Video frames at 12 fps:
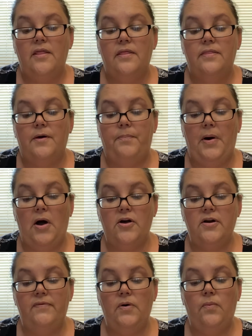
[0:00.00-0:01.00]
The
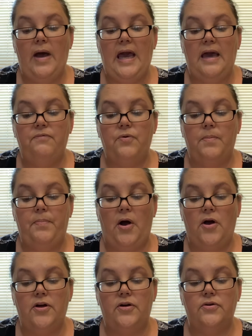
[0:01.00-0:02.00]
part of a wave where
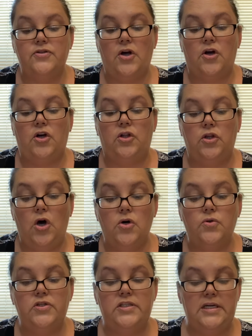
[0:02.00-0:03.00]
particles are
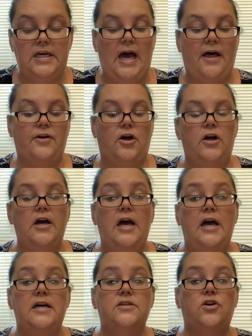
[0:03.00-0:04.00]
close together
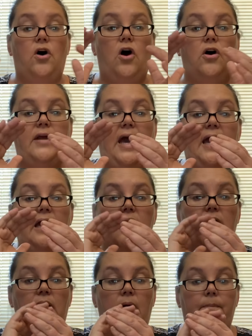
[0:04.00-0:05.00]
is called a
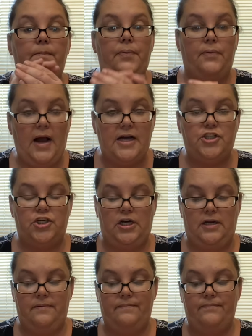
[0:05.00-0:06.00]

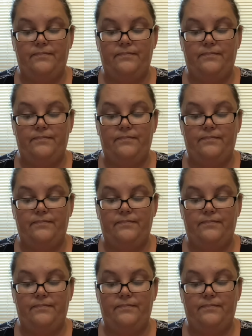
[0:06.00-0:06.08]
compression.